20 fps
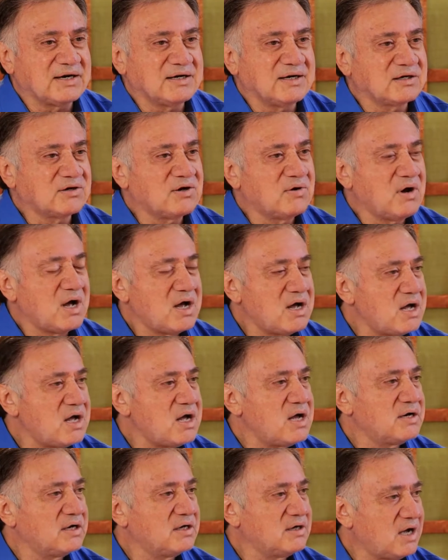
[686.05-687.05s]
And I go
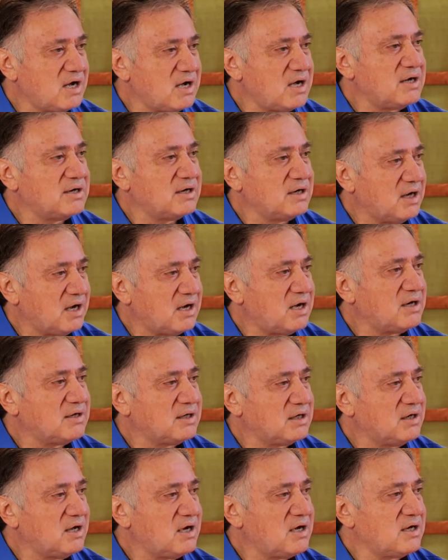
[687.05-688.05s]
on and on and on
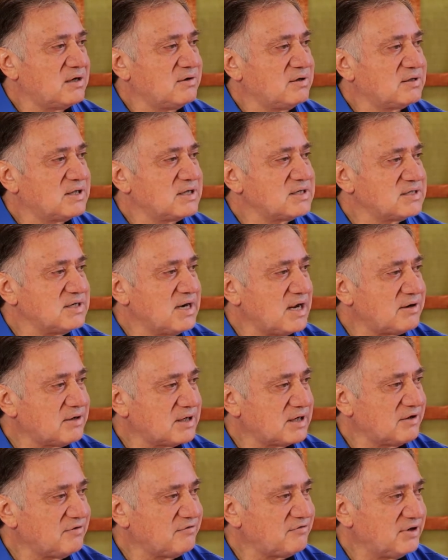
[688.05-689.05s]
and on with this
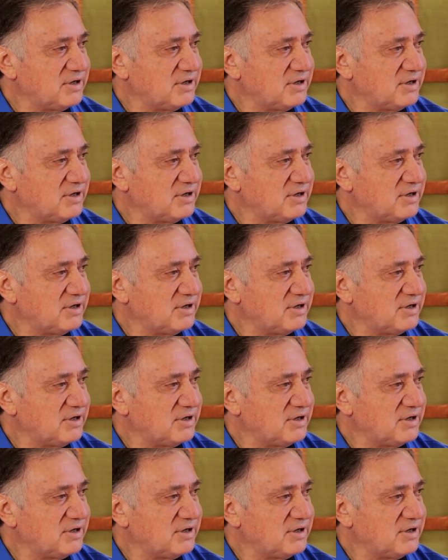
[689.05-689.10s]
narrative.